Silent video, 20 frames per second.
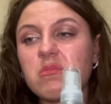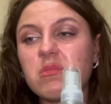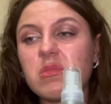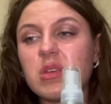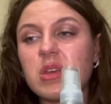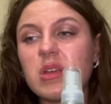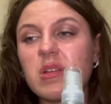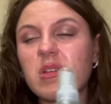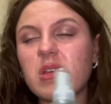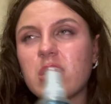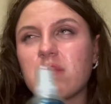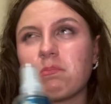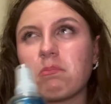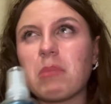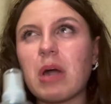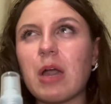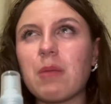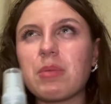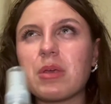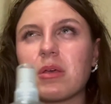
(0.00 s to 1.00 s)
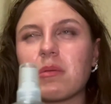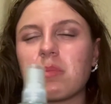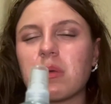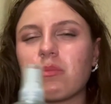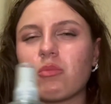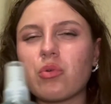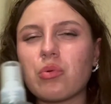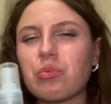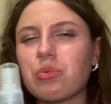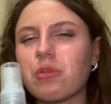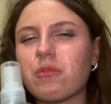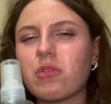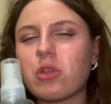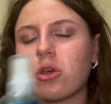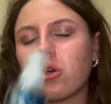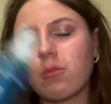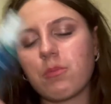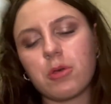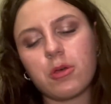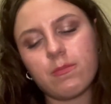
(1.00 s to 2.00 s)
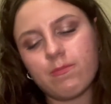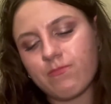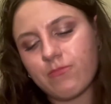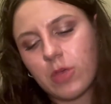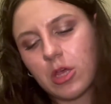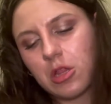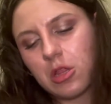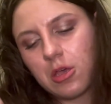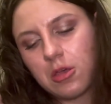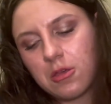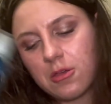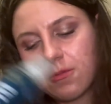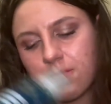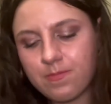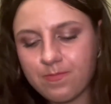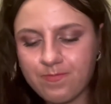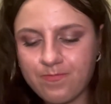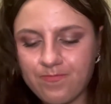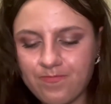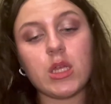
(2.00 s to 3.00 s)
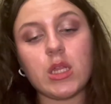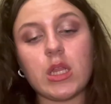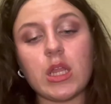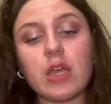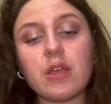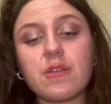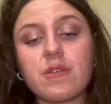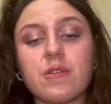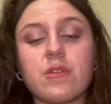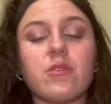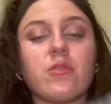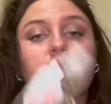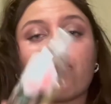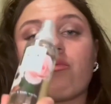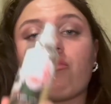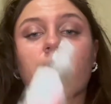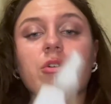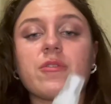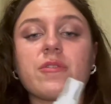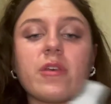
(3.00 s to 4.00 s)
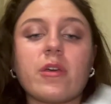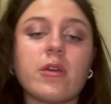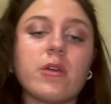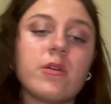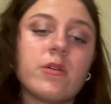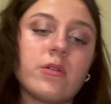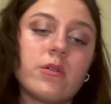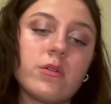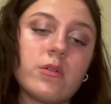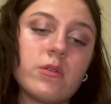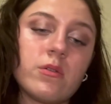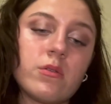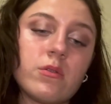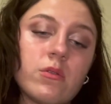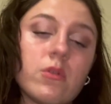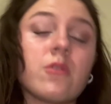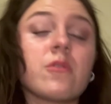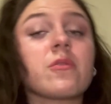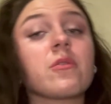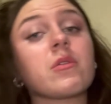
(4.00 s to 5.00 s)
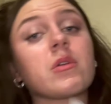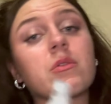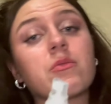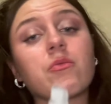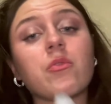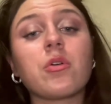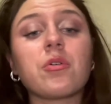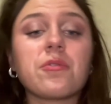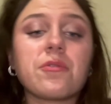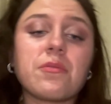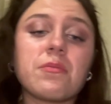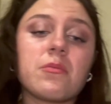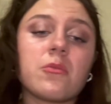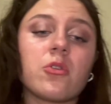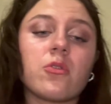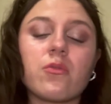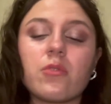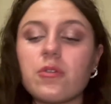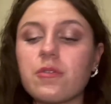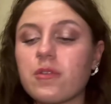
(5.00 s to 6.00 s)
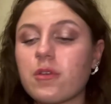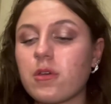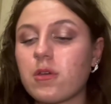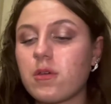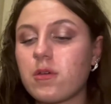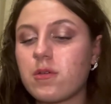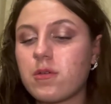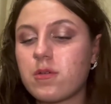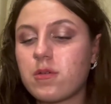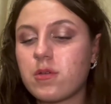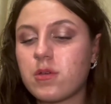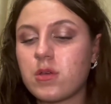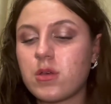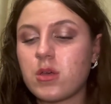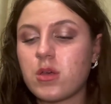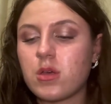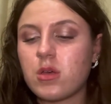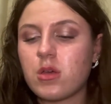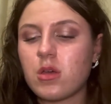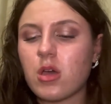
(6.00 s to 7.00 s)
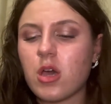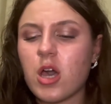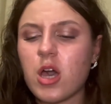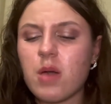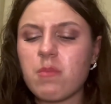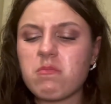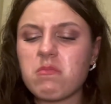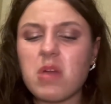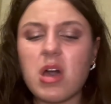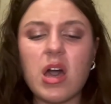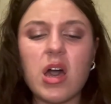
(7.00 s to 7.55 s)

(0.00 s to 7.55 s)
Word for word: it, it might be a bit more juvenile, but I like it. Next, rose. Oh, sorry, rose, not rose. Um,